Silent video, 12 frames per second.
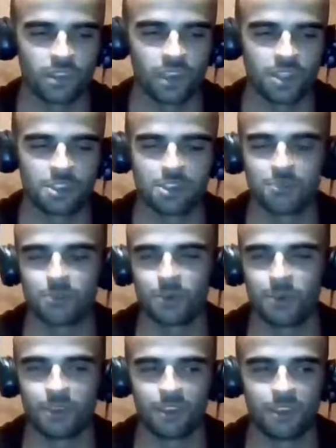at some
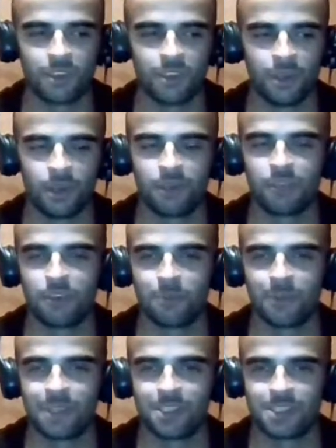point the referee
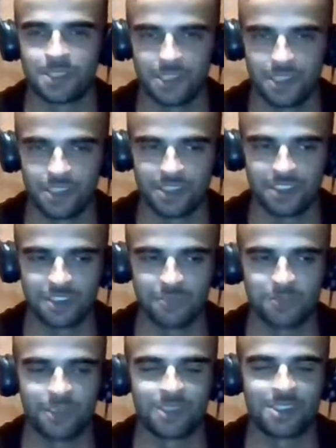might see it,
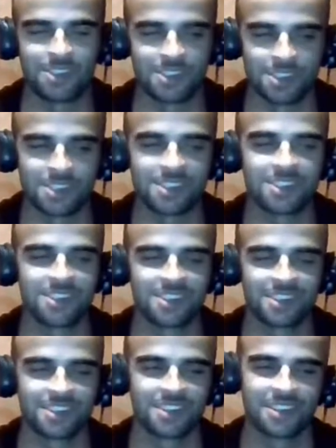but since
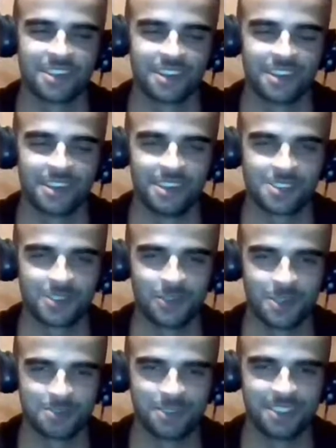he's
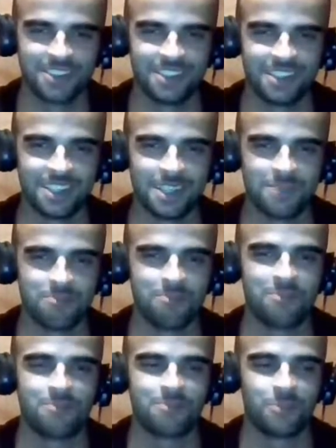corrupted, he
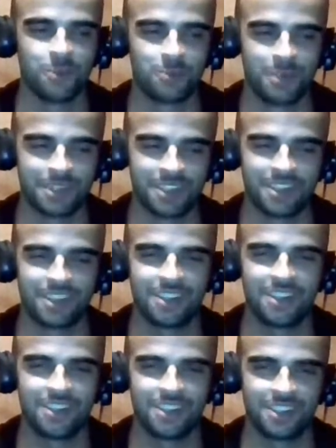will pretend that he
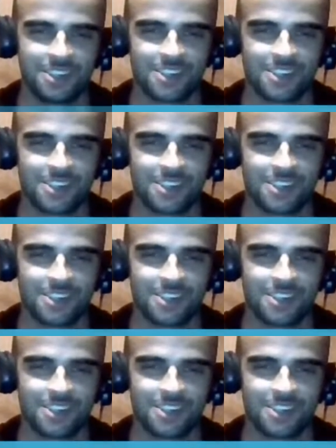didn't